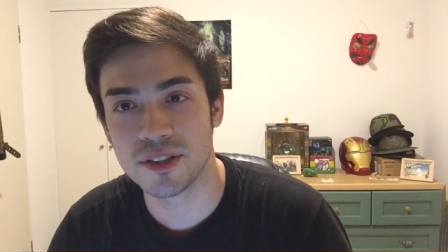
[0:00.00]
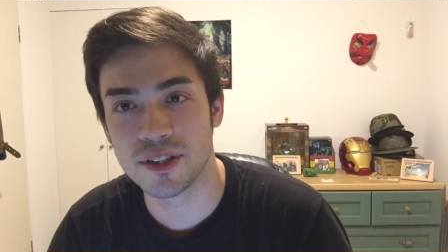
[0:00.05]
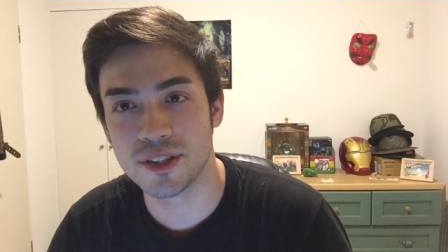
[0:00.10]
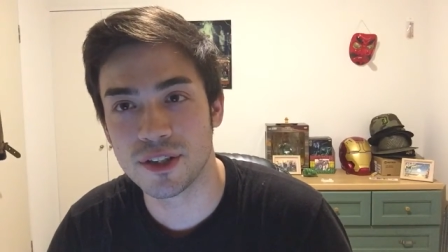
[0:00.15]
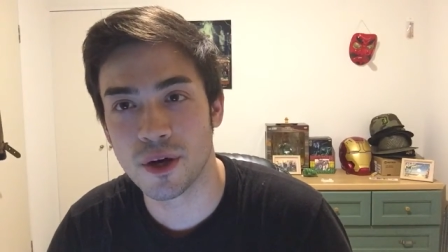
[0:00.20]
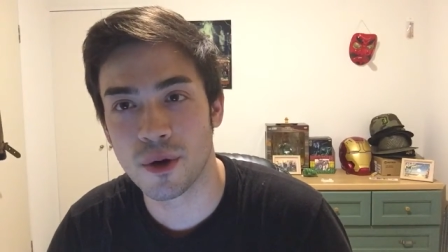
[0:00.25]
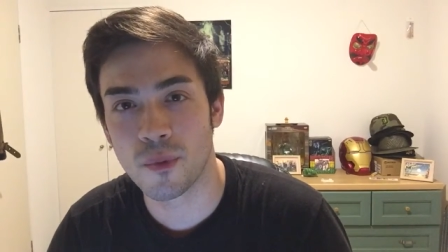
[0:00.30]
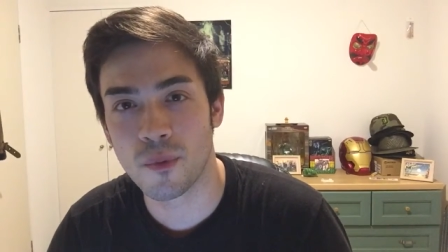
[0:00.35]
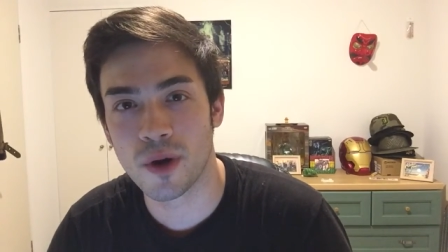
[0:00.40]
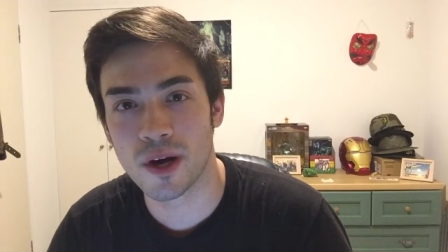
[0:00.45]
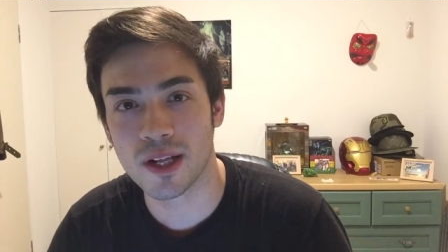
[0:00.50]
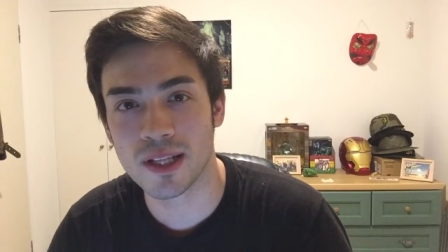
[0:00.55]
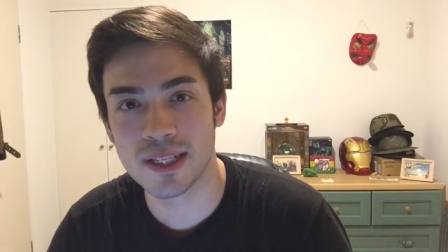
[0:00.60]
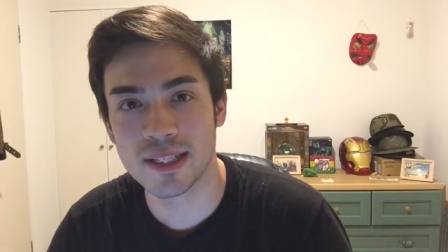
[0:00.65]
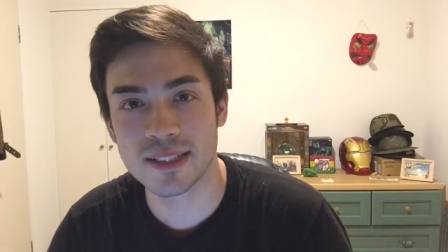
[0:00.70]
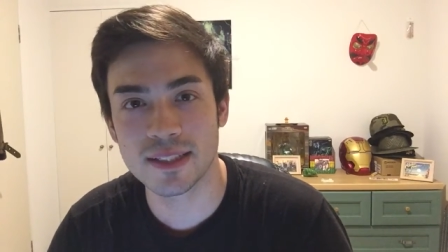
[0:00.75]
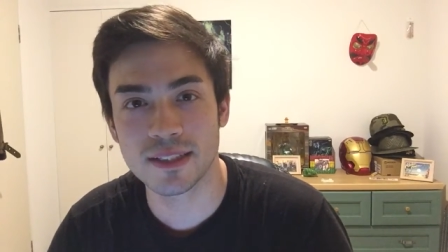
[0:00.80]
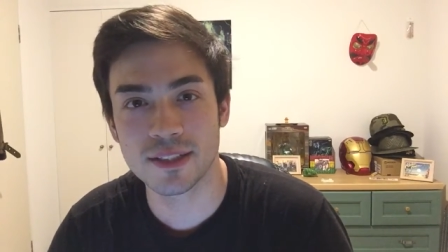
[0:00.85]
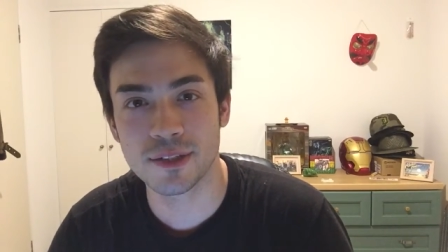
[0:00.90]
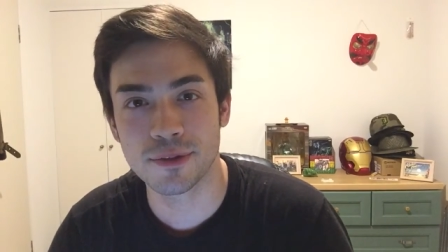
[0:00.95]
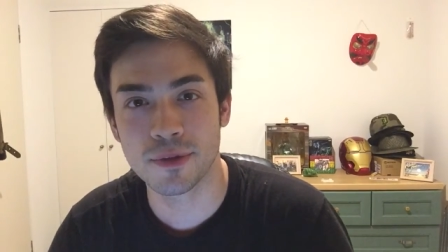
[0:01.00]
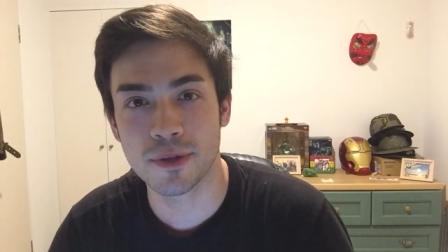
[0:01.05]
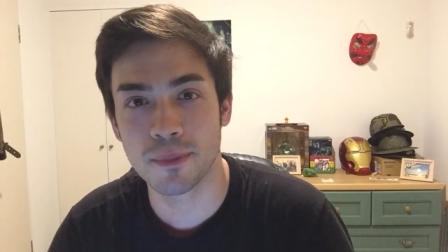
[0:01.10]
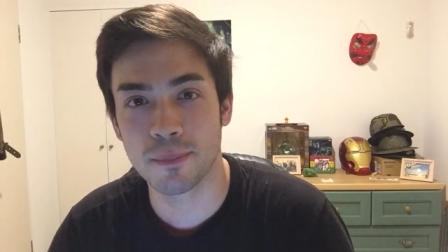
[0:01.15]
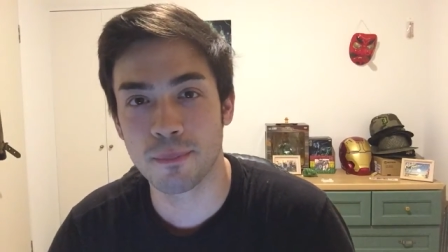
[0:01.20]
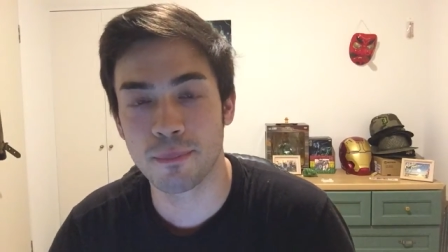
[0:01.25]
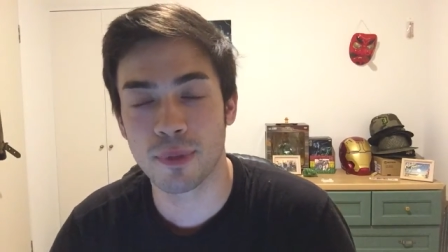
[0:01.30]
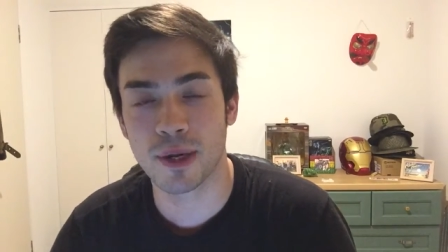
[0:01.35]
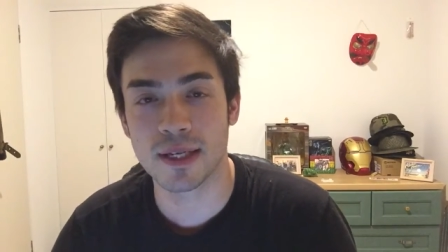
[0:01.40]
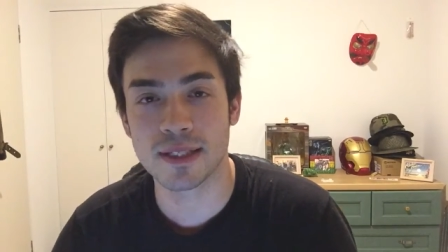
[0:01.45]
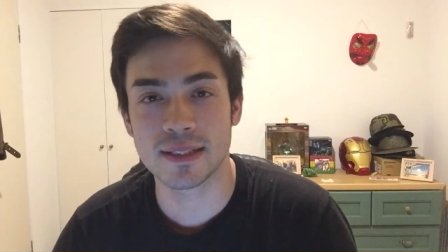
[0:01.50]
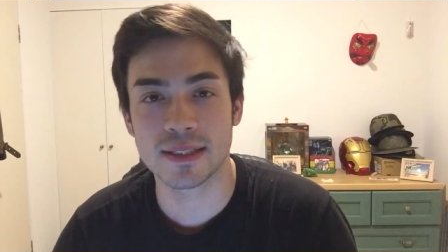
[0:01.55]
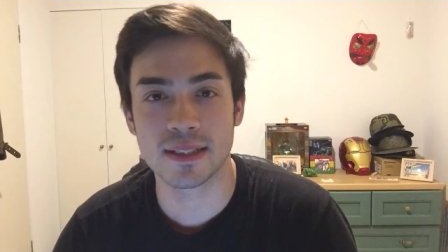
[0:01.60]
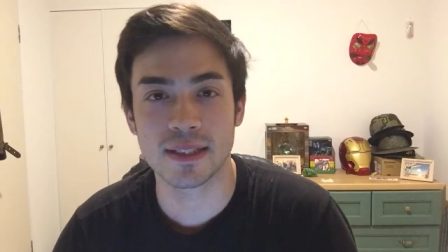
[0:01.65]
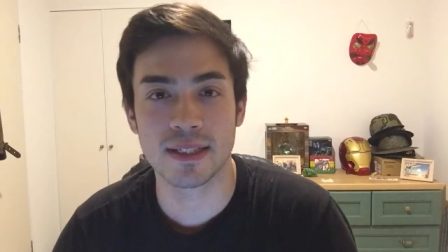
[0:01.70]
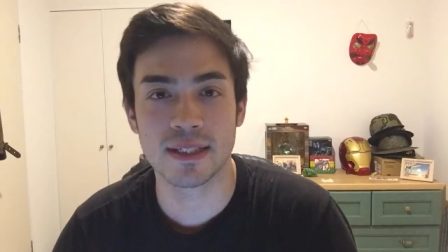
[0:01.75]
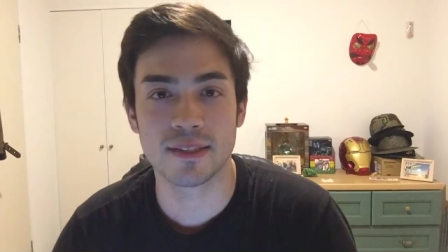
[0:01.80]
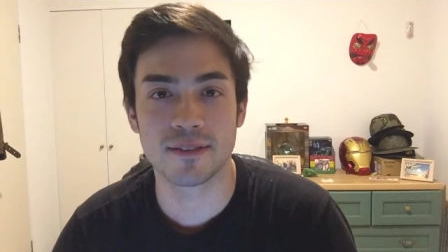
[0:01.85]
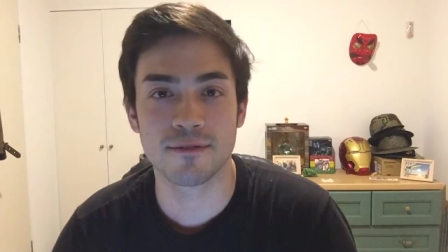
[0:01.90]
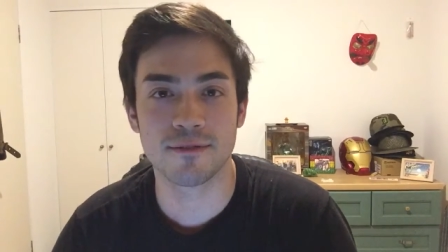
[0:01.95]
you don't want to listen to him, but
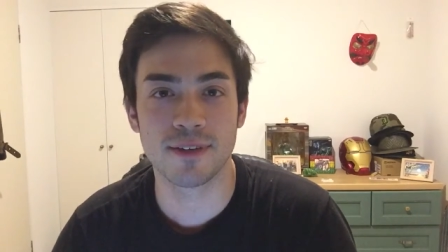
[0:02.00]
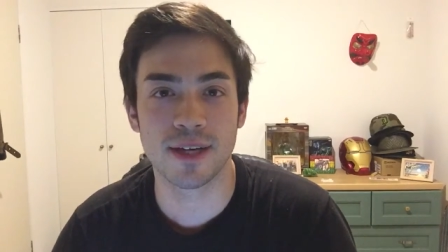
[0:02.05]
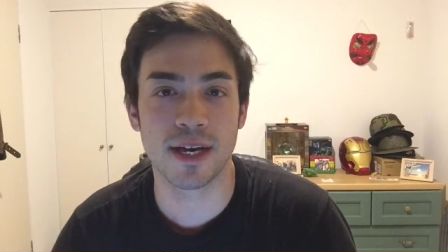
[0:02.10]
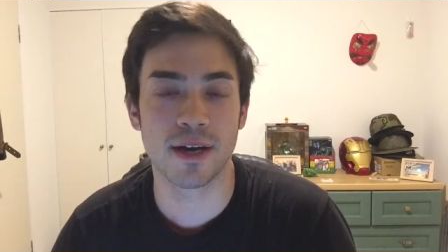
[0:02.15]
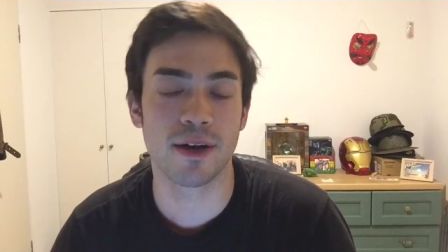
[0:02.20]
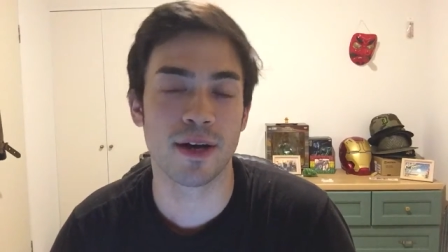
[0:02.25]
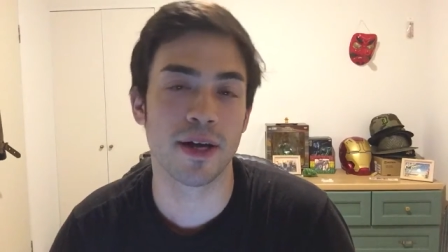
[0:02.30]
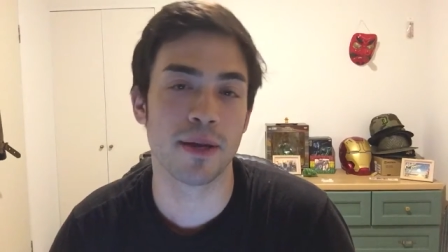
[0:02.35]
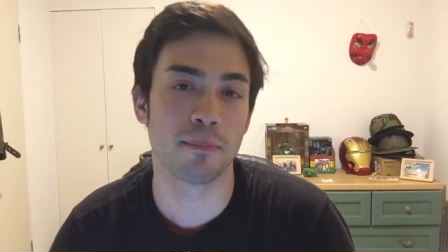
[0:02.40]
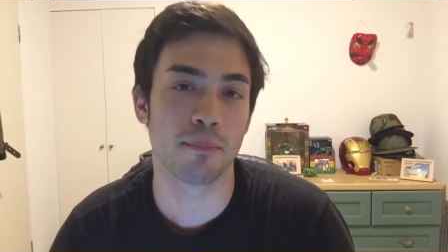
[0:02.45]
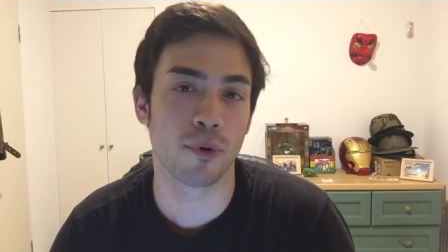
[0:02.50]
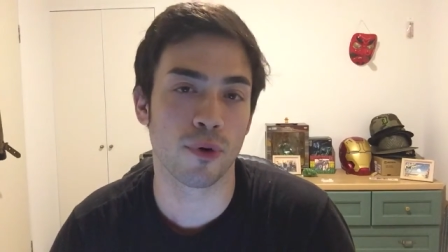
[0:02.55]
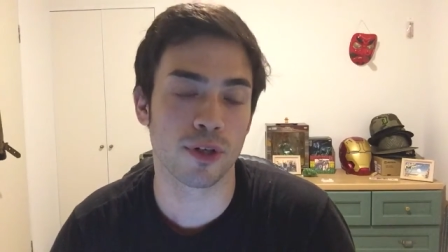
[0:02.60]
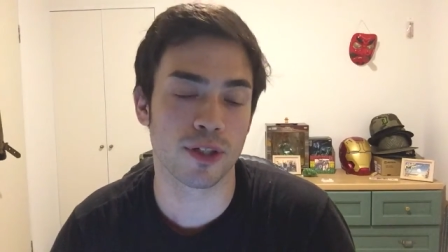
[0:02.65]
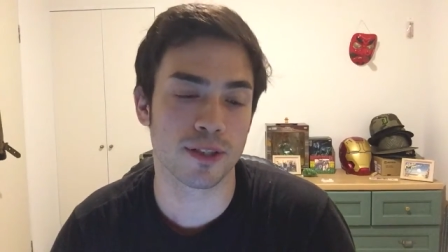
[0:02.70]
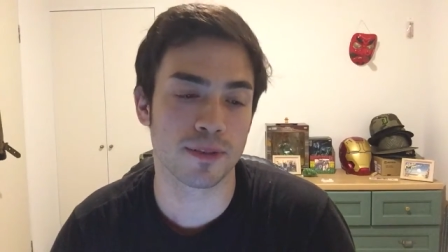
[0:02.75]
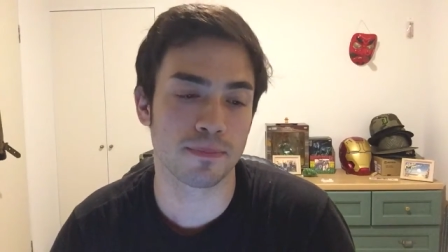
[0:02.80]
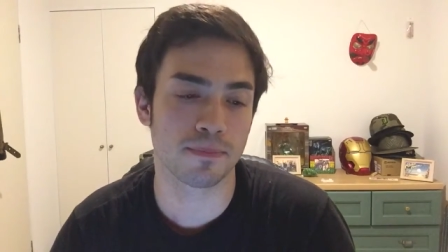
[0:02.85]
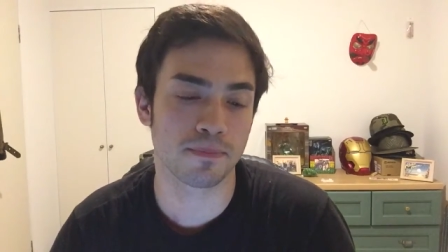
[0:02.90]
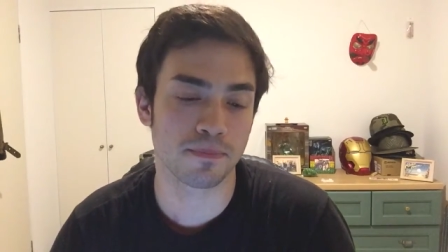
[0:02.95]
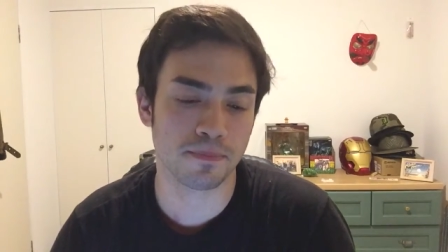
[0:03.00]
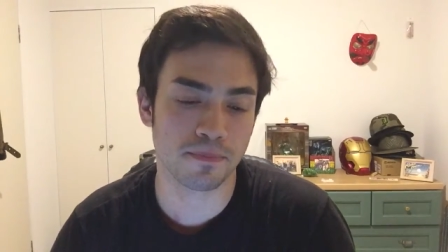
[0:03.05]
it's very important.